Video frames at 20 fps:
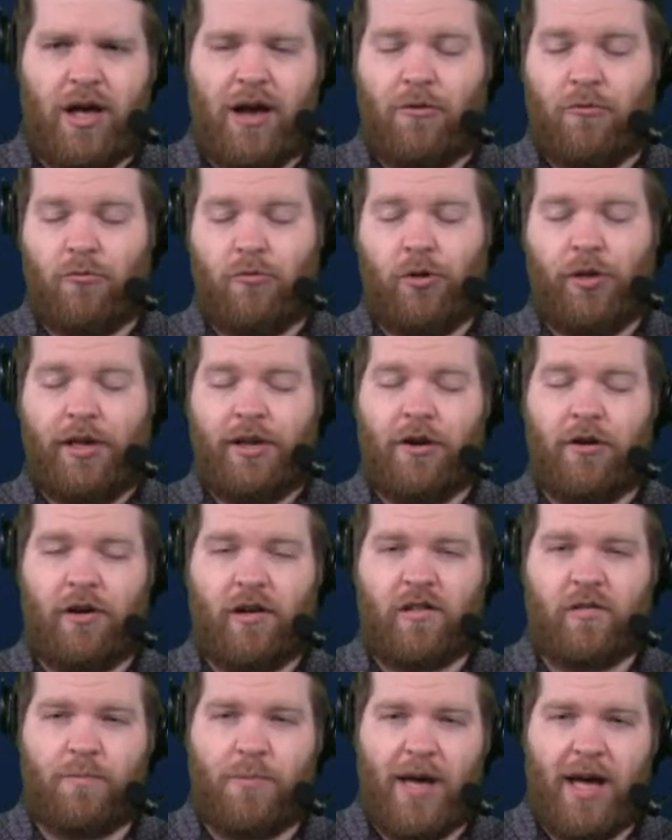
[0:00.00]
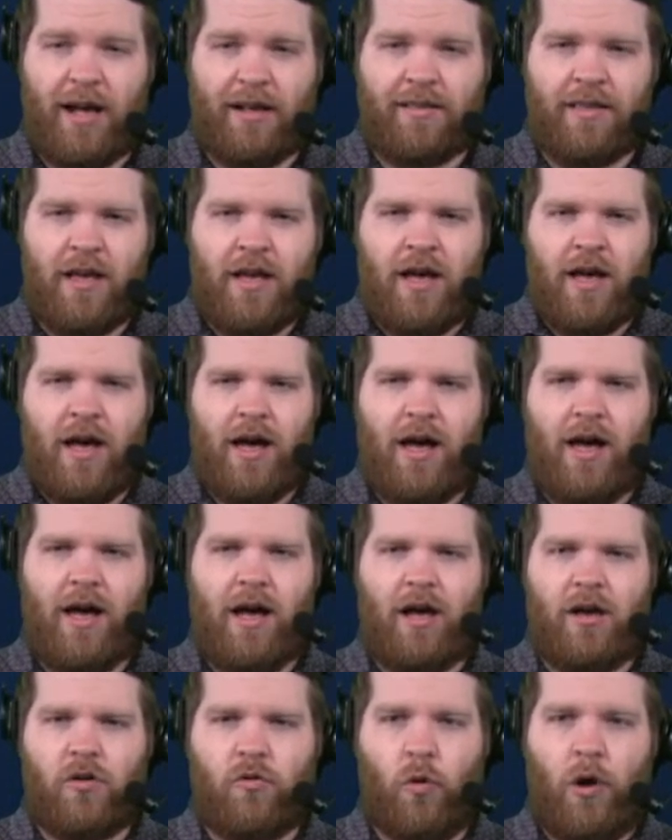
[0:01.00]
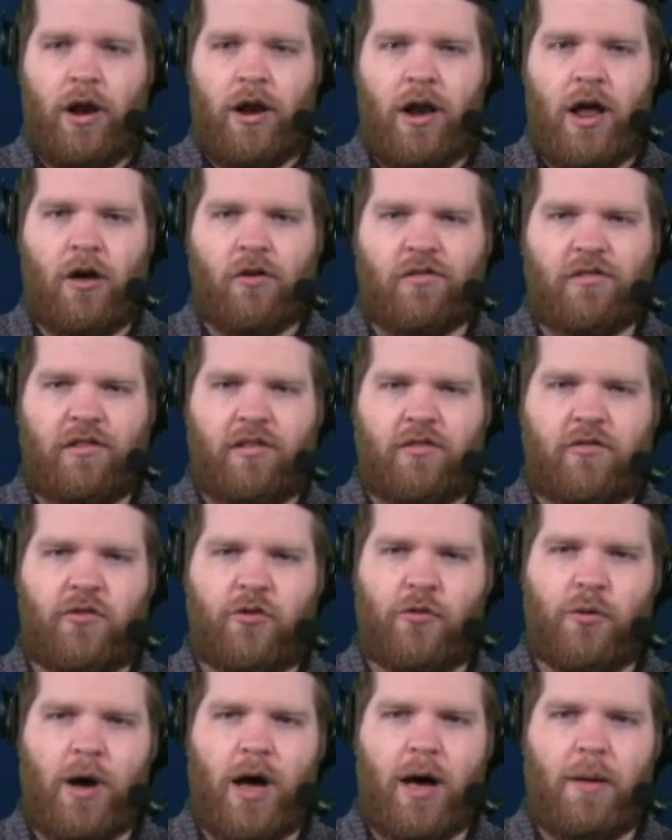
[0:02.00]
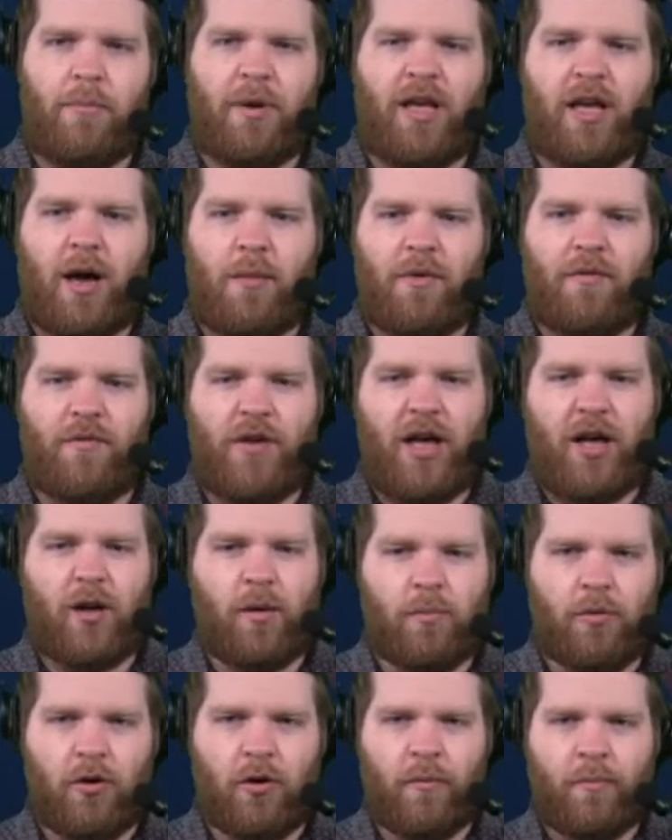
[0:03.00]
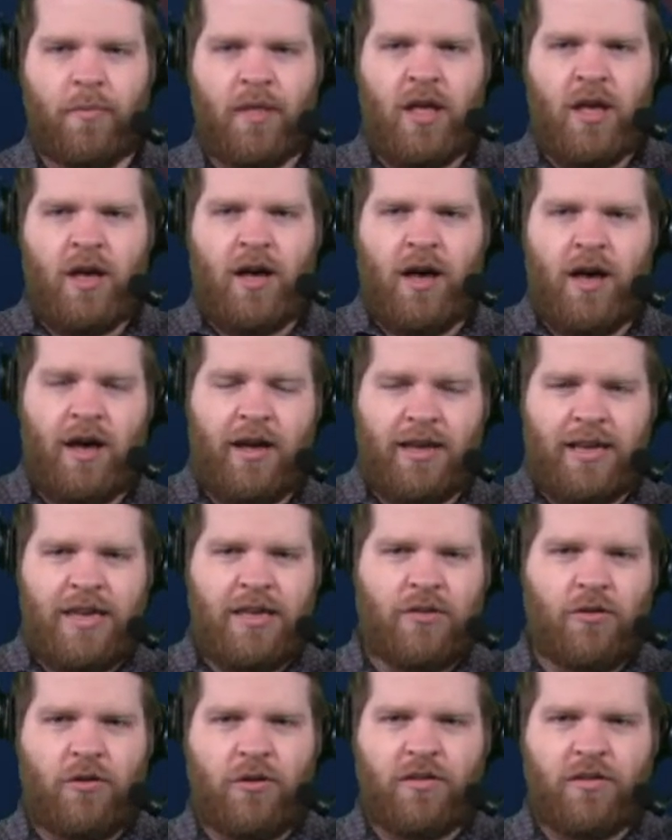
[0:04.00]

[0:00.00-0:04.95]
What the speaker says: I really don't expect Quentin Nelson to become available either.